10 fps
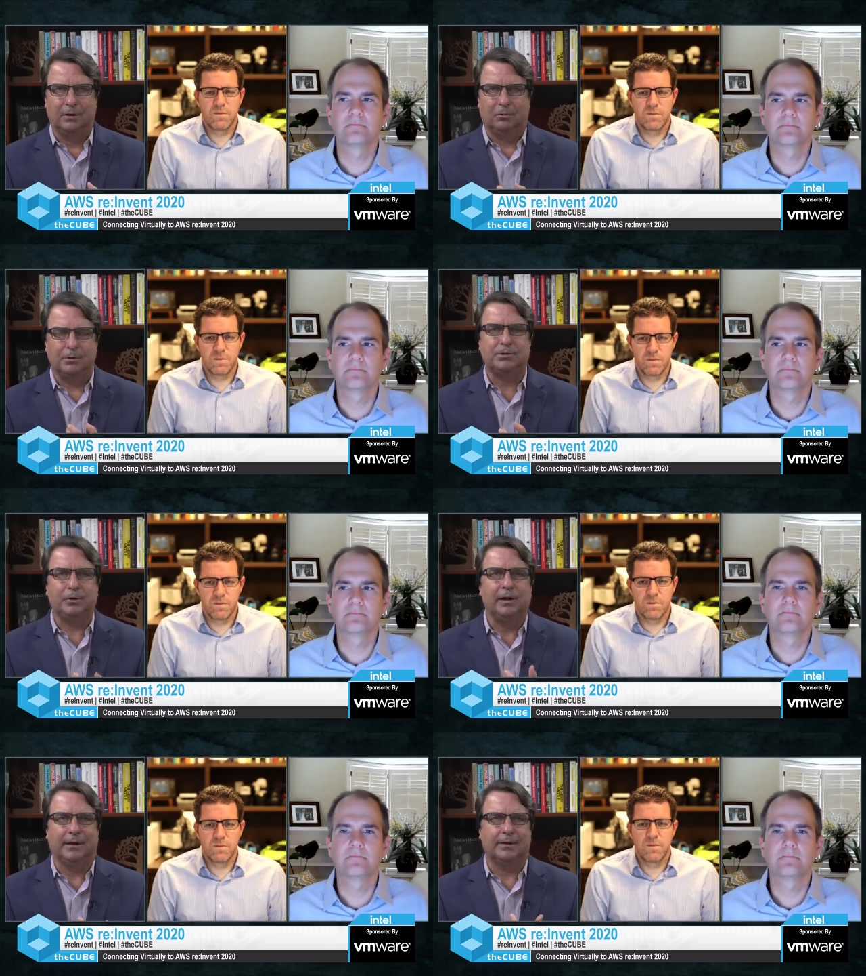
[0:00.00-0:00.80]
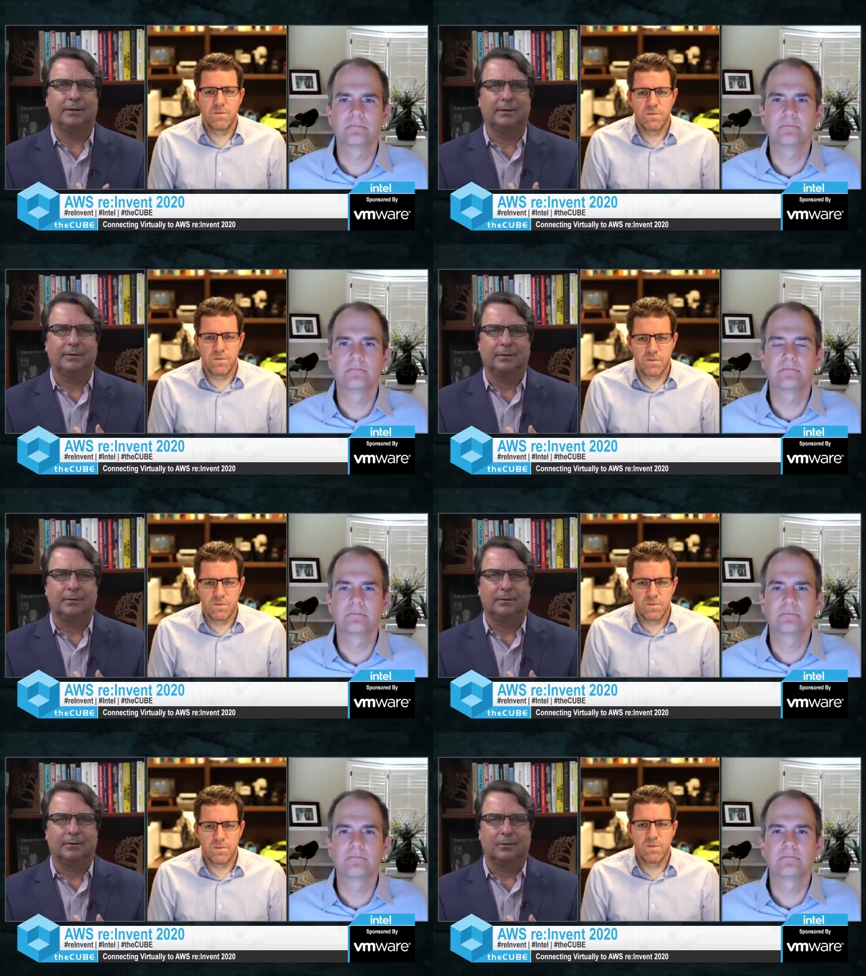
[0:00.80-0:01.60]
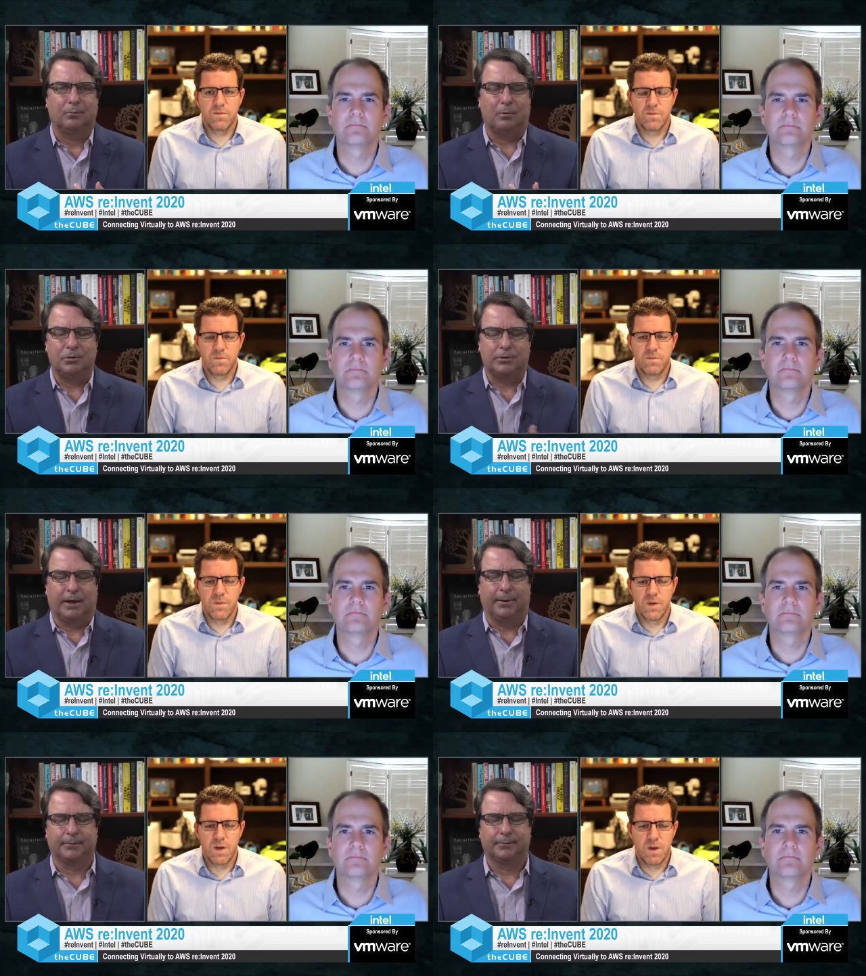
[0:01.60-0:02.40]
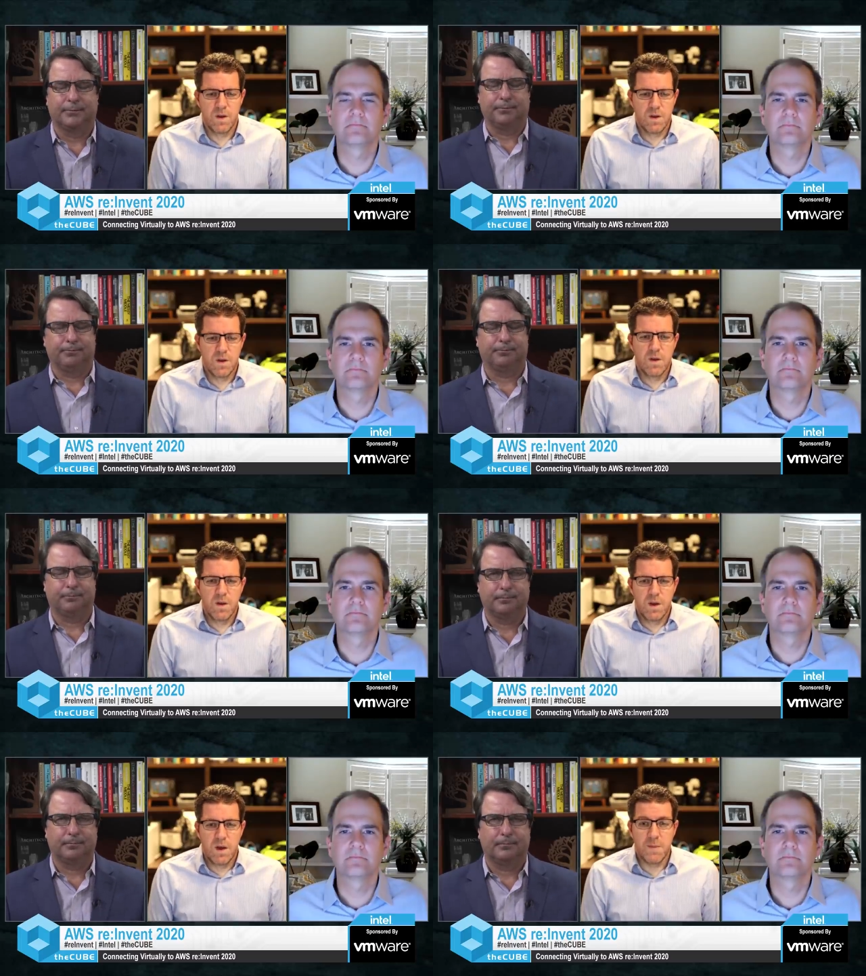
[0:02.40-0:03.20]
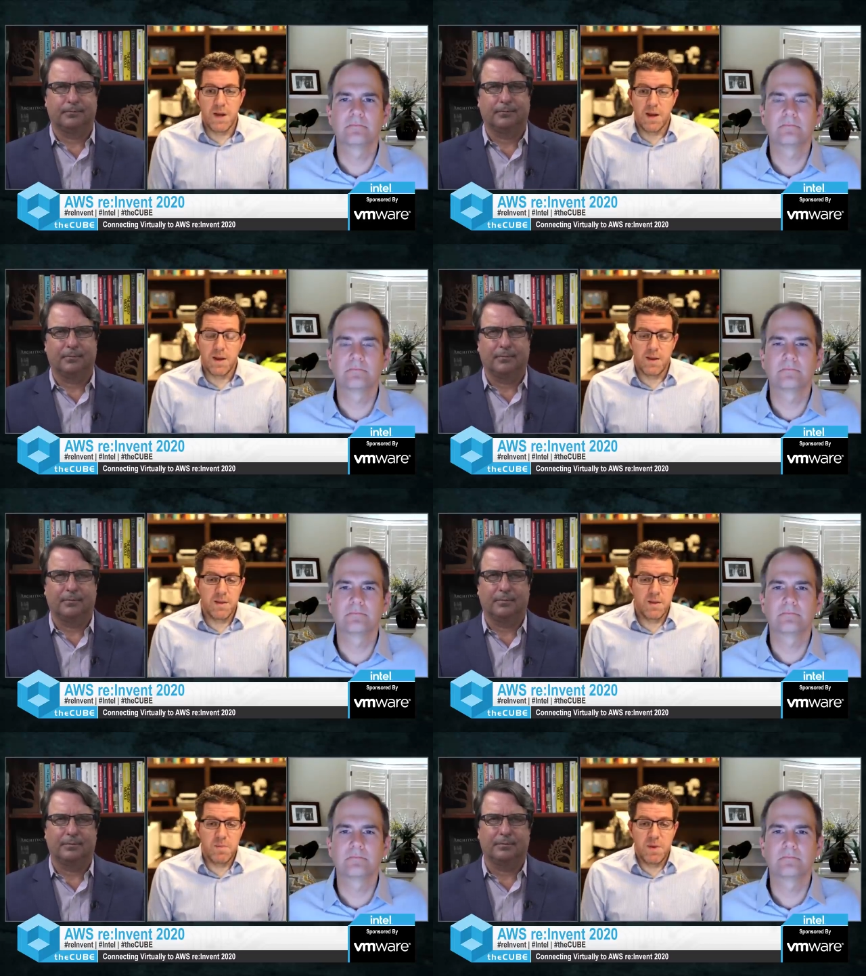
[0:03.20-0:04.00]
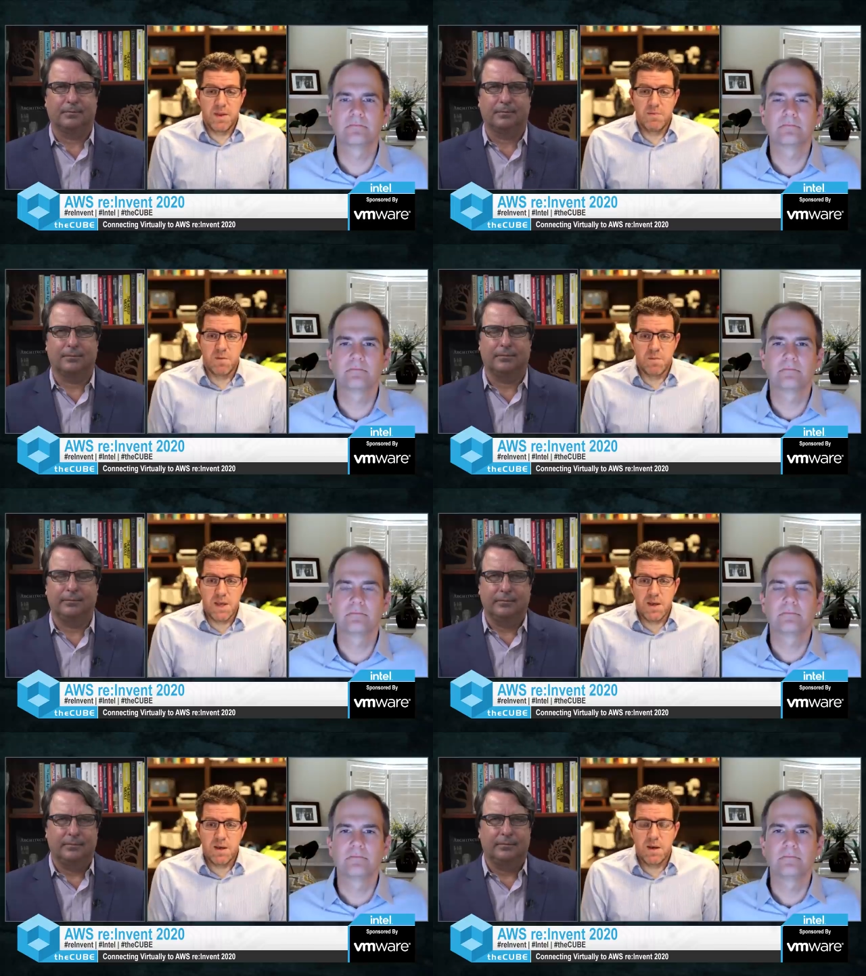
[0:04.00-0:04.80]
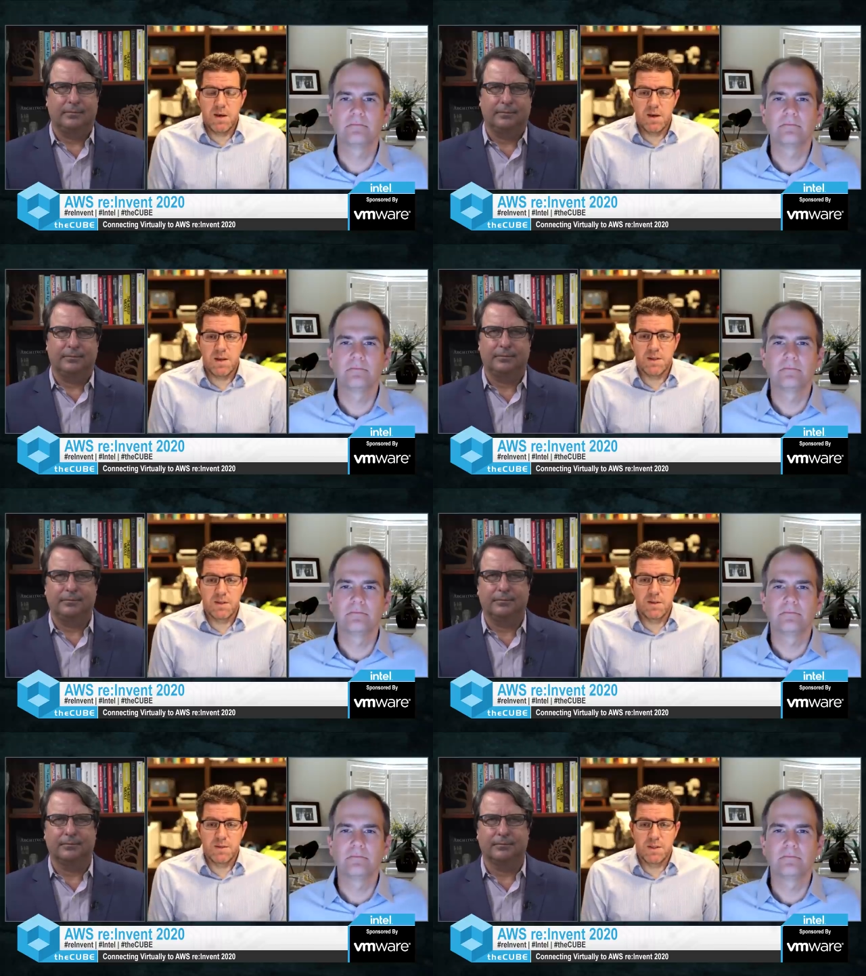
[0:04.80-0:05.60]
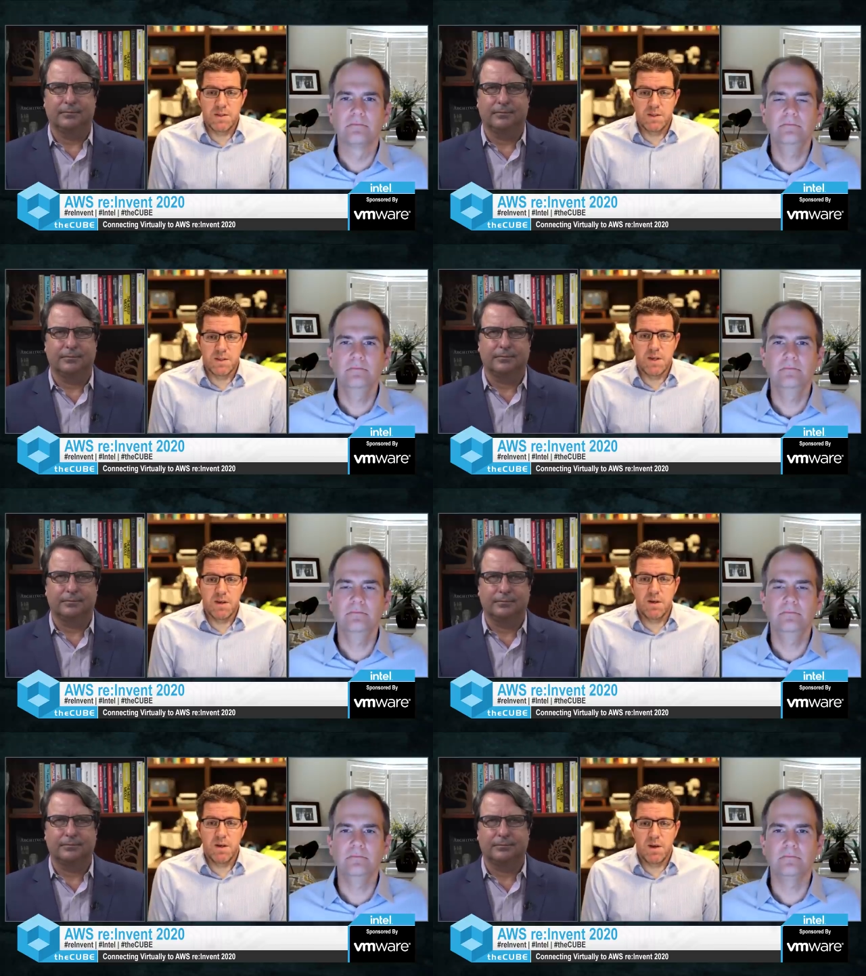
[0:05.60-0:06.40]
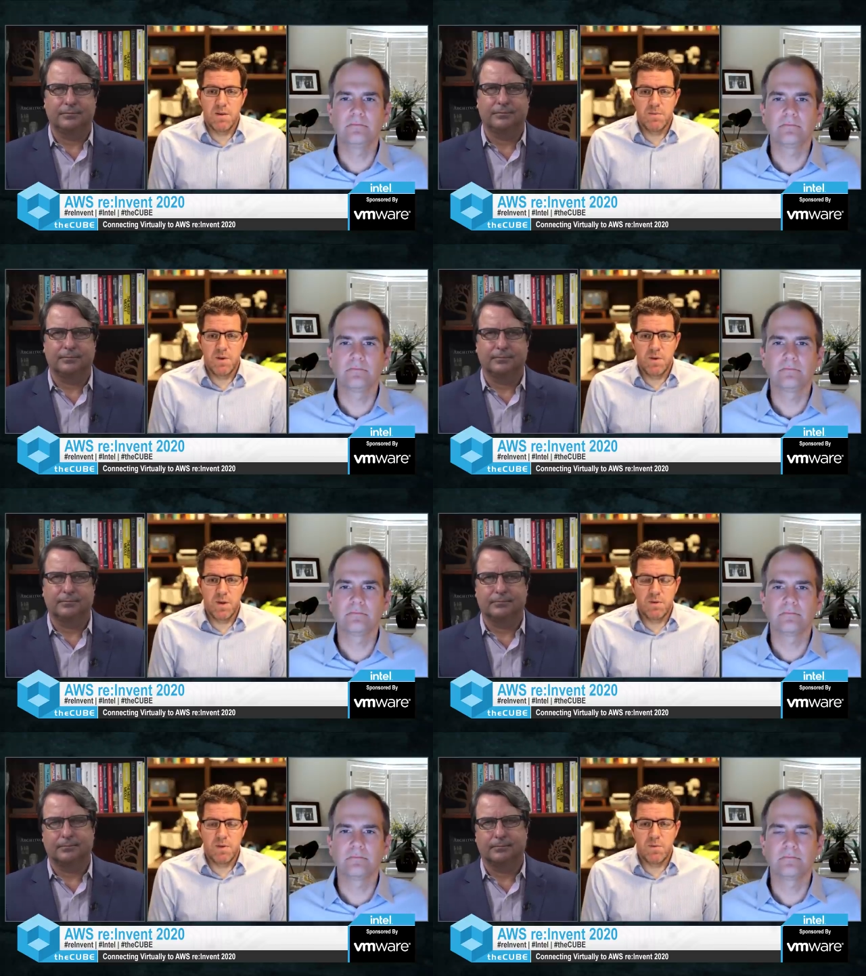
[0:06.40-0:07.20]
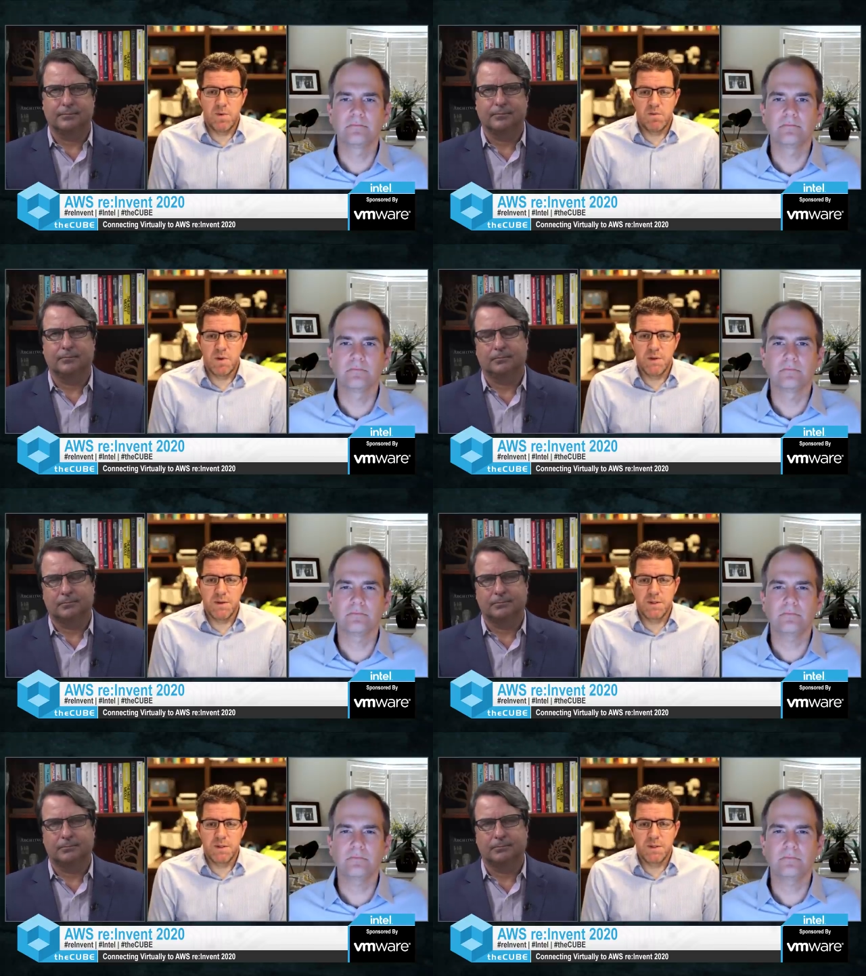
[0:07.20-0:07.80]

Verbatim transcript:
Speaker 1: What's unique? What would you say?
Speaker 2: I mean, I, I think the big thing for me uh, is the consistency. Um, the way that VMware built this